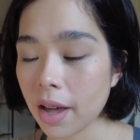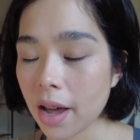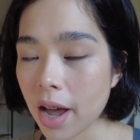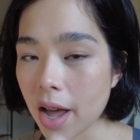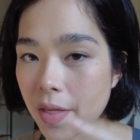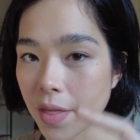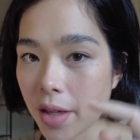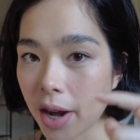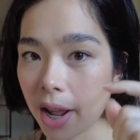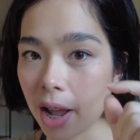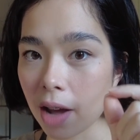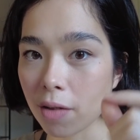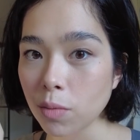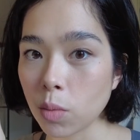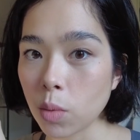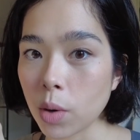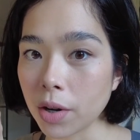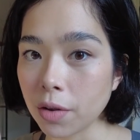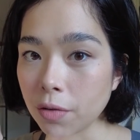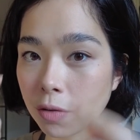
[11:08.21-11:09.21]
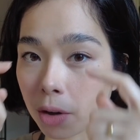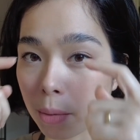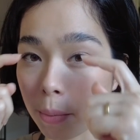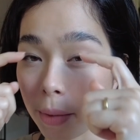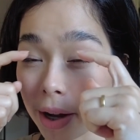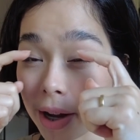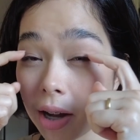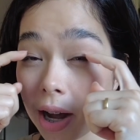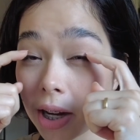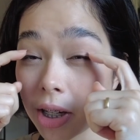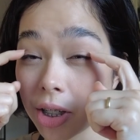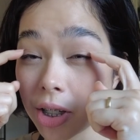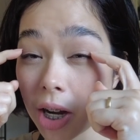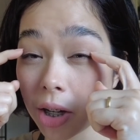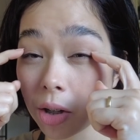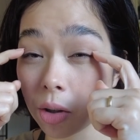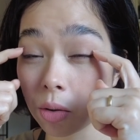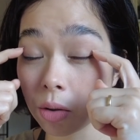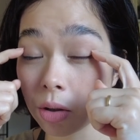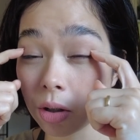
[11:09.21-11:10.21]
And then I have one for my
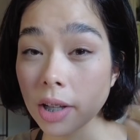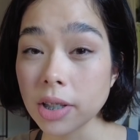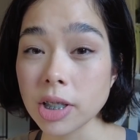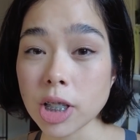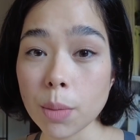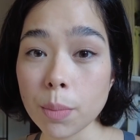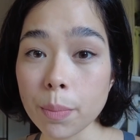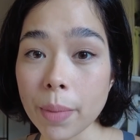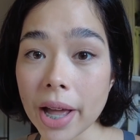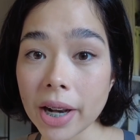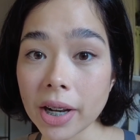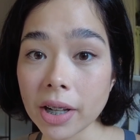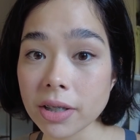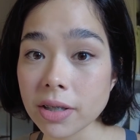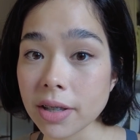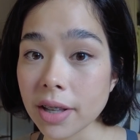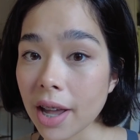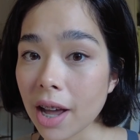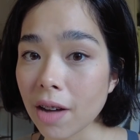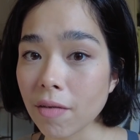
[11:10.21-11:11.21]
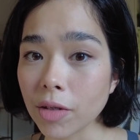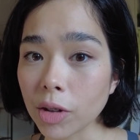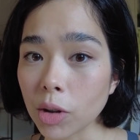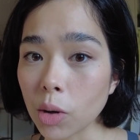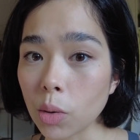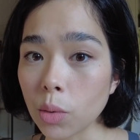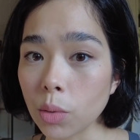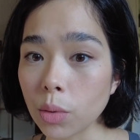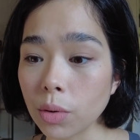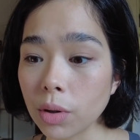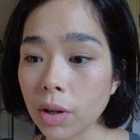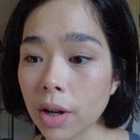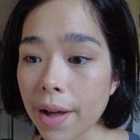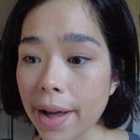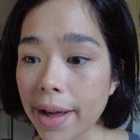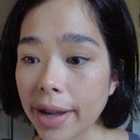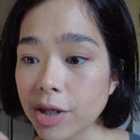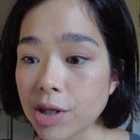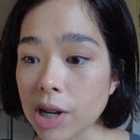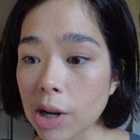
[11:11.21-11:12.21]
eyeshadow. And some palettes, they have their own
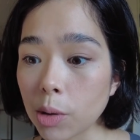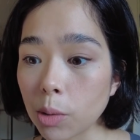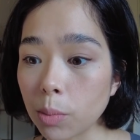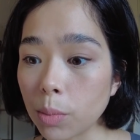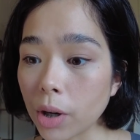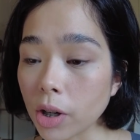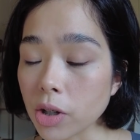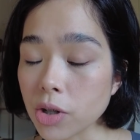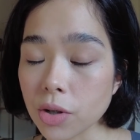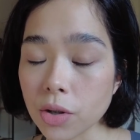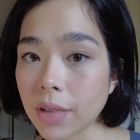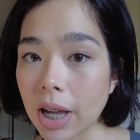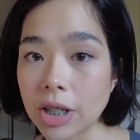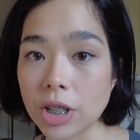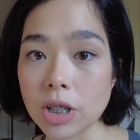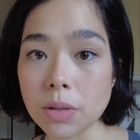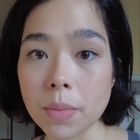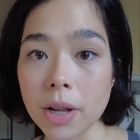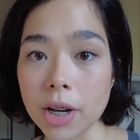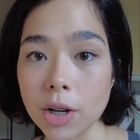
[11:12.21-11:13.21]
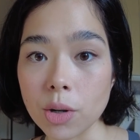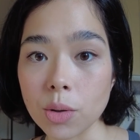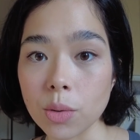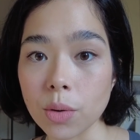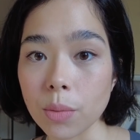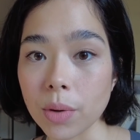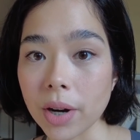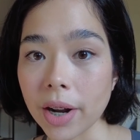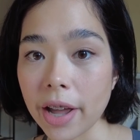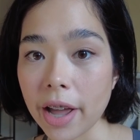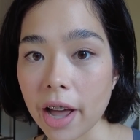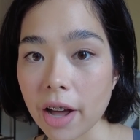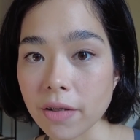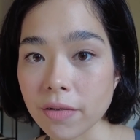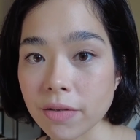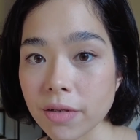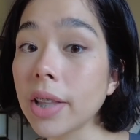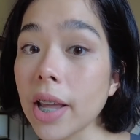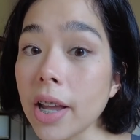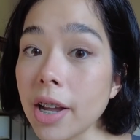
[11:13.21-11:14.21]
eyeshadow brush. I just make do with what I
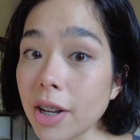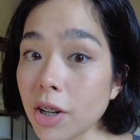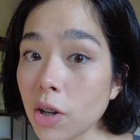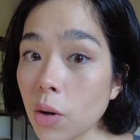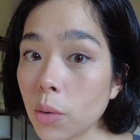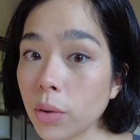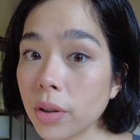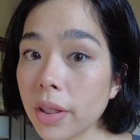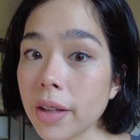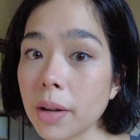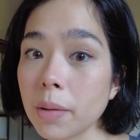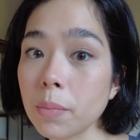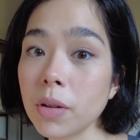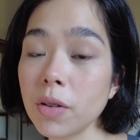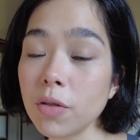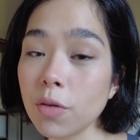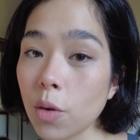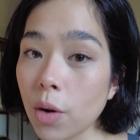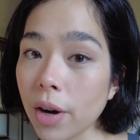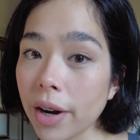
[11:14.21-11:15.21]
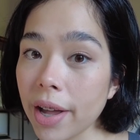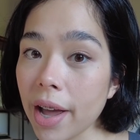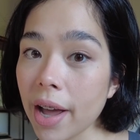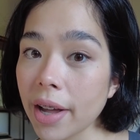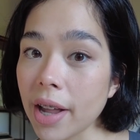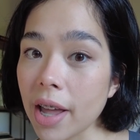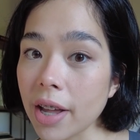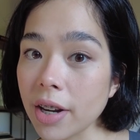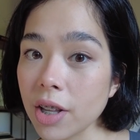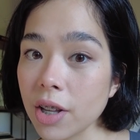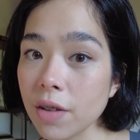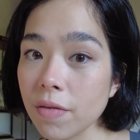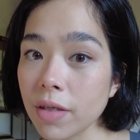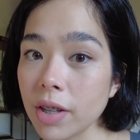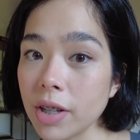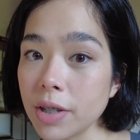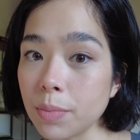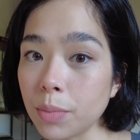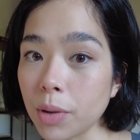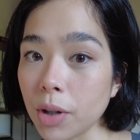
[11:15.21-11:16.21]
have. Take note that before I had any of
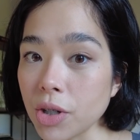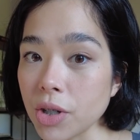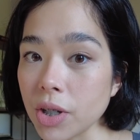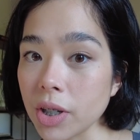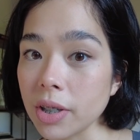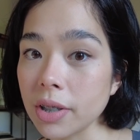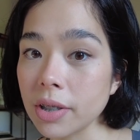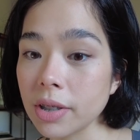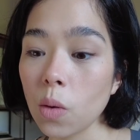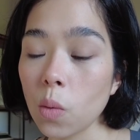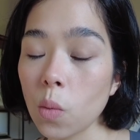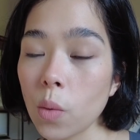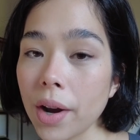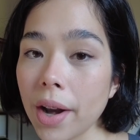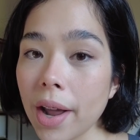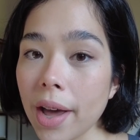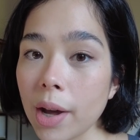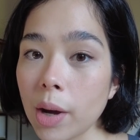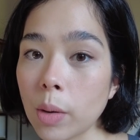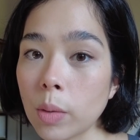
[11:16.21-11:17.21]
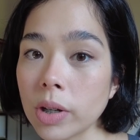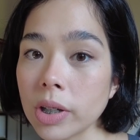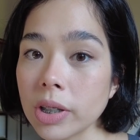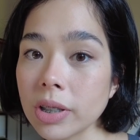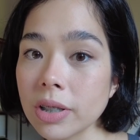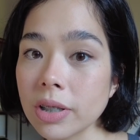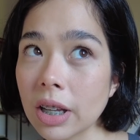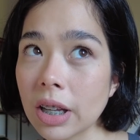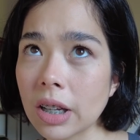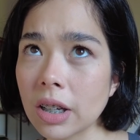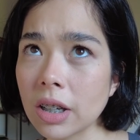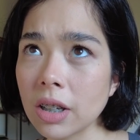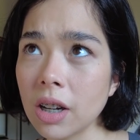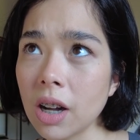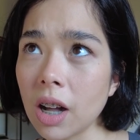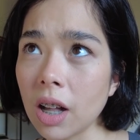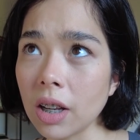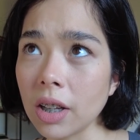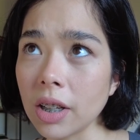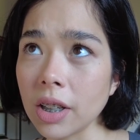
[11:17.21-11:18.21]
these brushes, when I was in
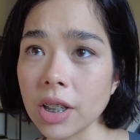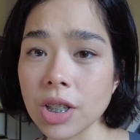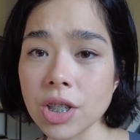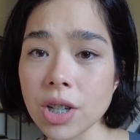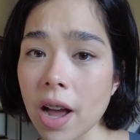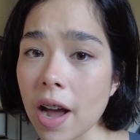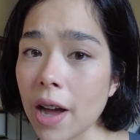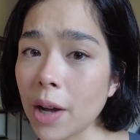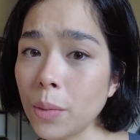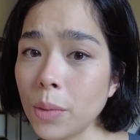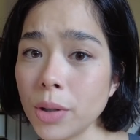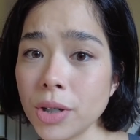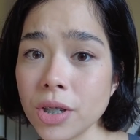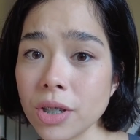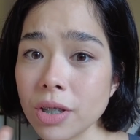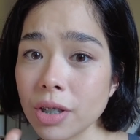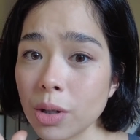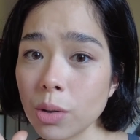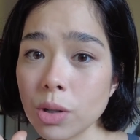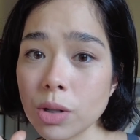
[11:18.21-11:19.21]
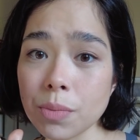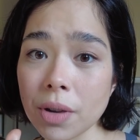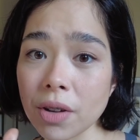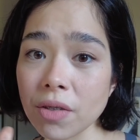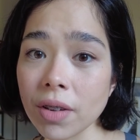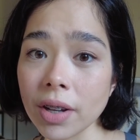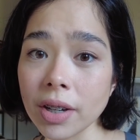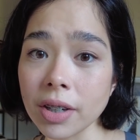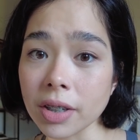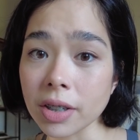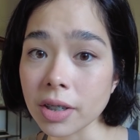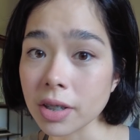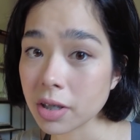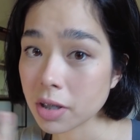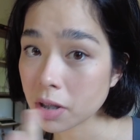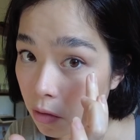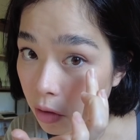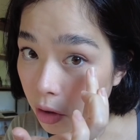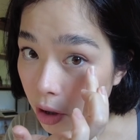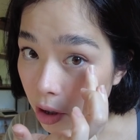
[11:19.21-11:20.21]
college, I would just use my
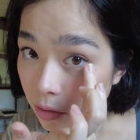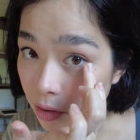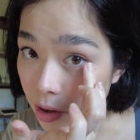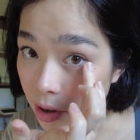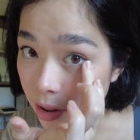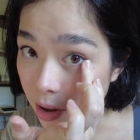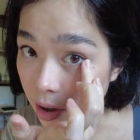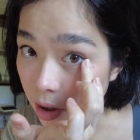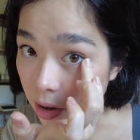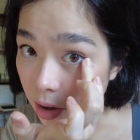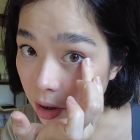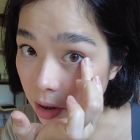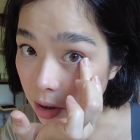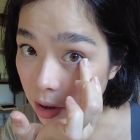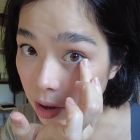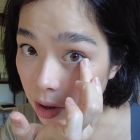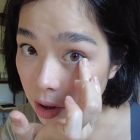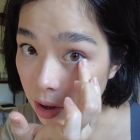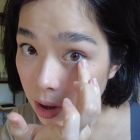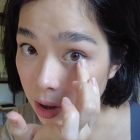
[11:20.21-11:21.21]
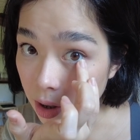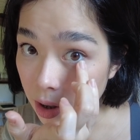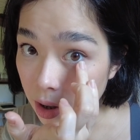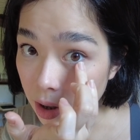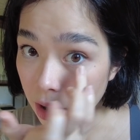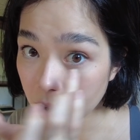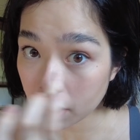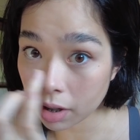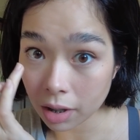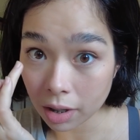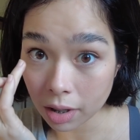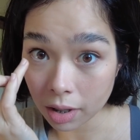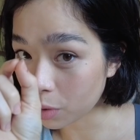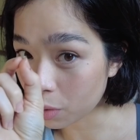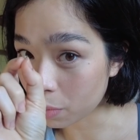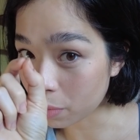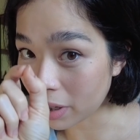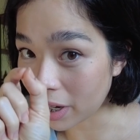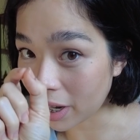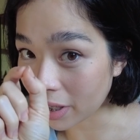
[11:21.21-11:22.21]
fingers for everything. Like here,
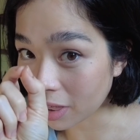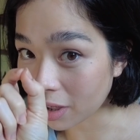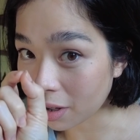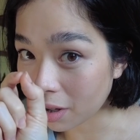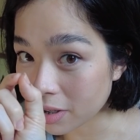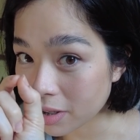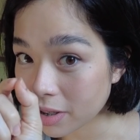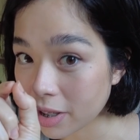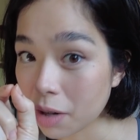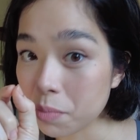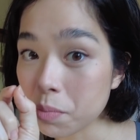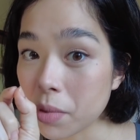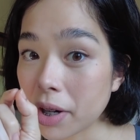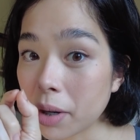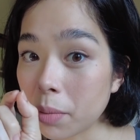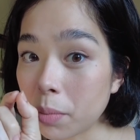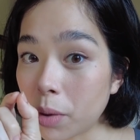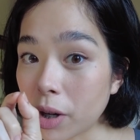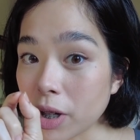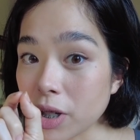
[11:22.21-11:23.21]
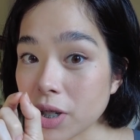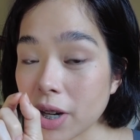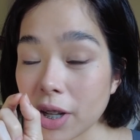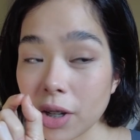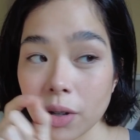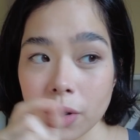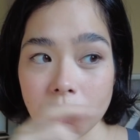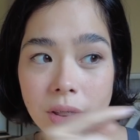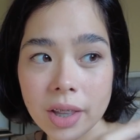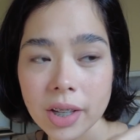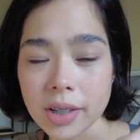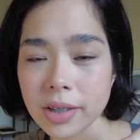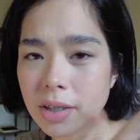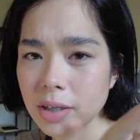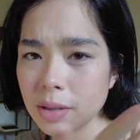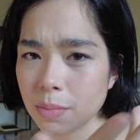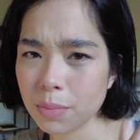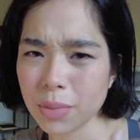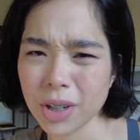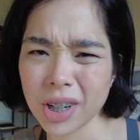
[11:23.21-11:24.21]
yung maliit na Sigma na brush na yun, that's
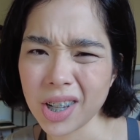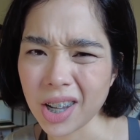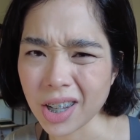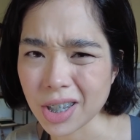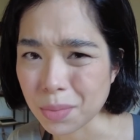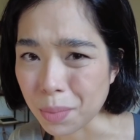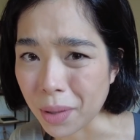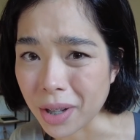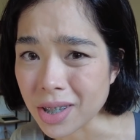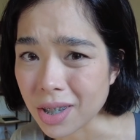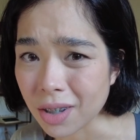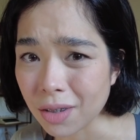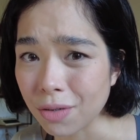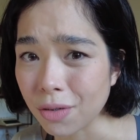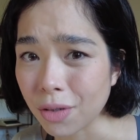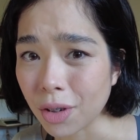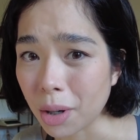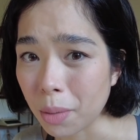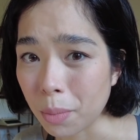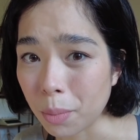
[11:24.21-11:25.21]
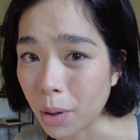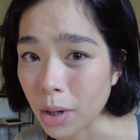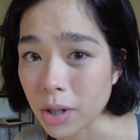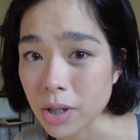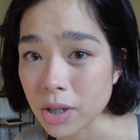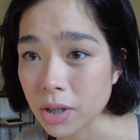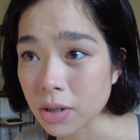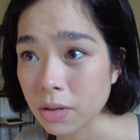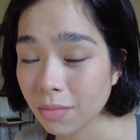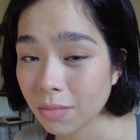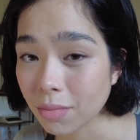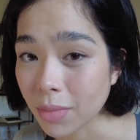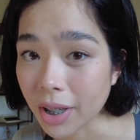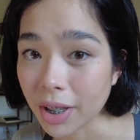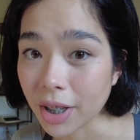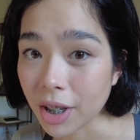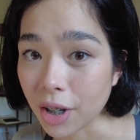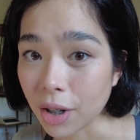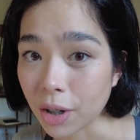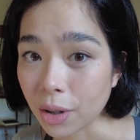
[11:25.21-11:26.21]
pretty expensive for a brush. But
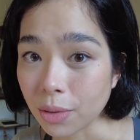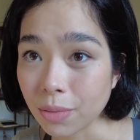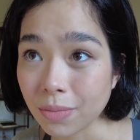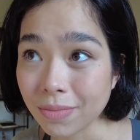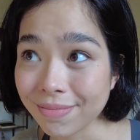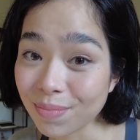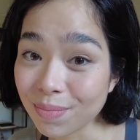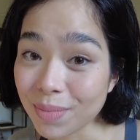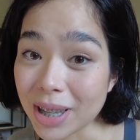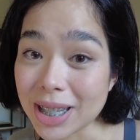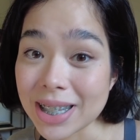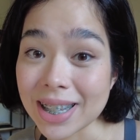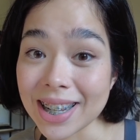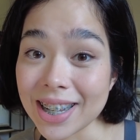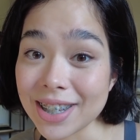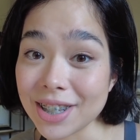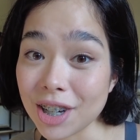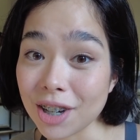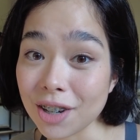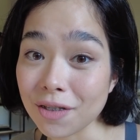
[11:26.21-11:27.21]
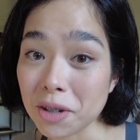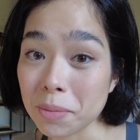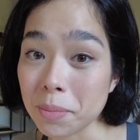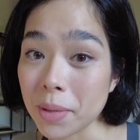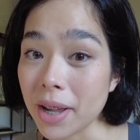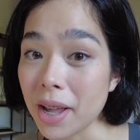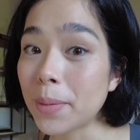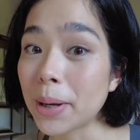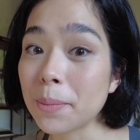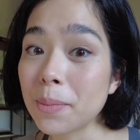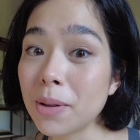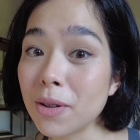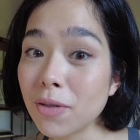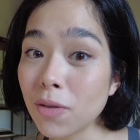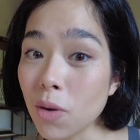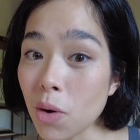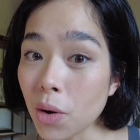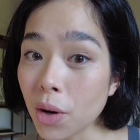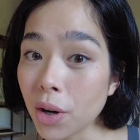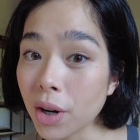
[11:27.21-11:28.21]
you know, makes it easier for me. But
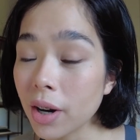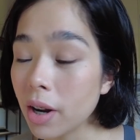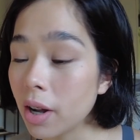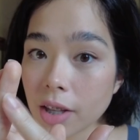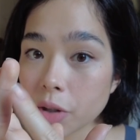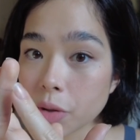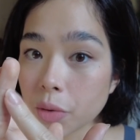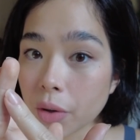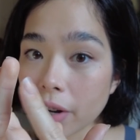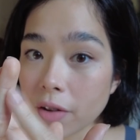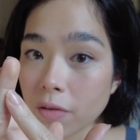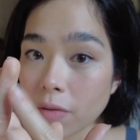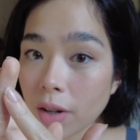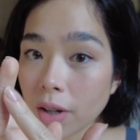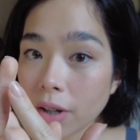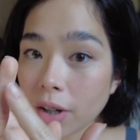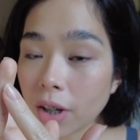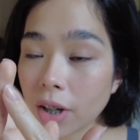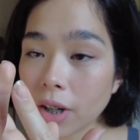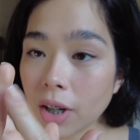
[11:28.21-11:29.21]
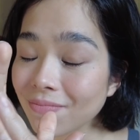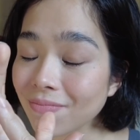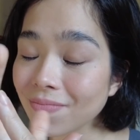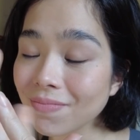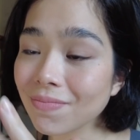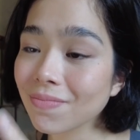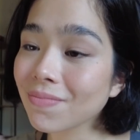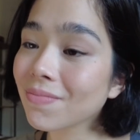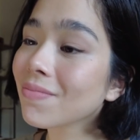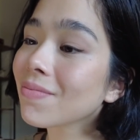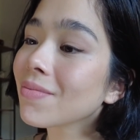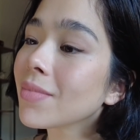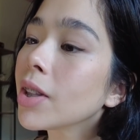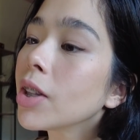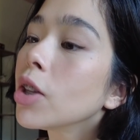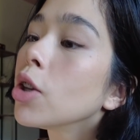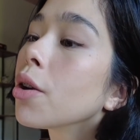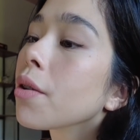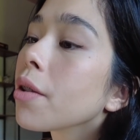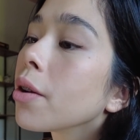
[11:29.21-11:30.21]
before, this ring finger,
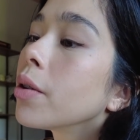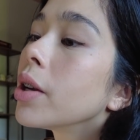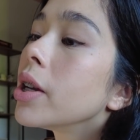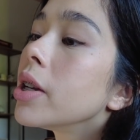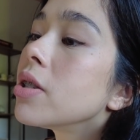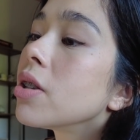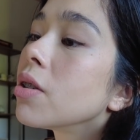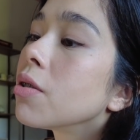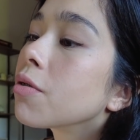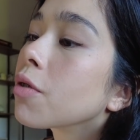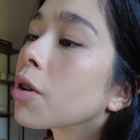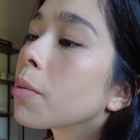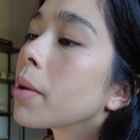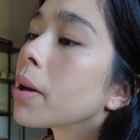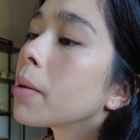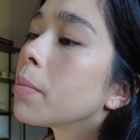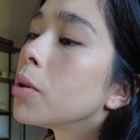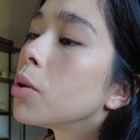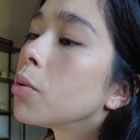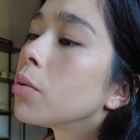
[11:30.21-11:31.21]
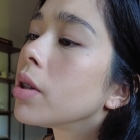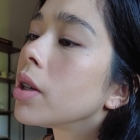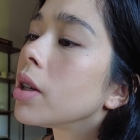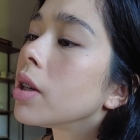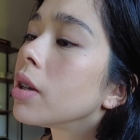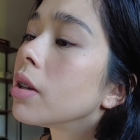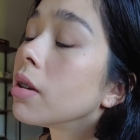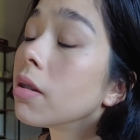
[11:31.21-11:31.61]
you're the reason for my beauty.